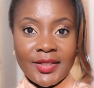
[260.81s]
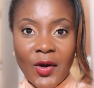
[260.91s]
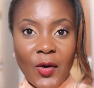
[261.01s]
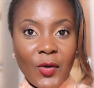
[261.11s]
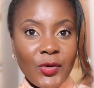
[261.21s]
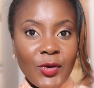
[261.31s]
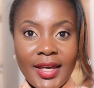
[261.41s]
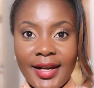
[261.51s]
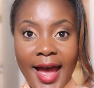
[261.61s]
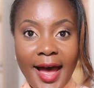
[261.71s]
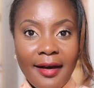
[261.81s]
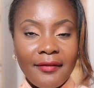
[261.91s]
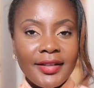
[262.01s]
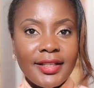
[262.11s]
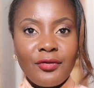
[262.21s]
So you can
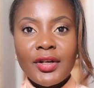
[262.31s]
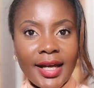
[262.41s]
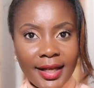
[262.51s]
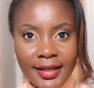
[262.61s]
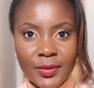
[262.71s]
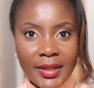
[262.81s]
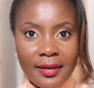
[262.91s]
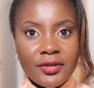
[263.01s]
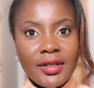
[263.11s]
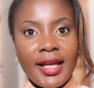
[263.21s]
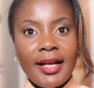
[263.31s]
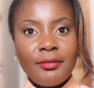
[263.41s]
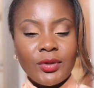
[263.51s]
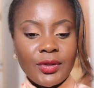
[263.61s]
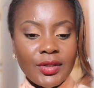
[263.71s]
have different colors when it comes to
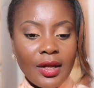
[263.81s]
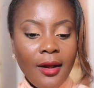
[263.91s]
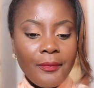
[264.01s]
knee-high boots.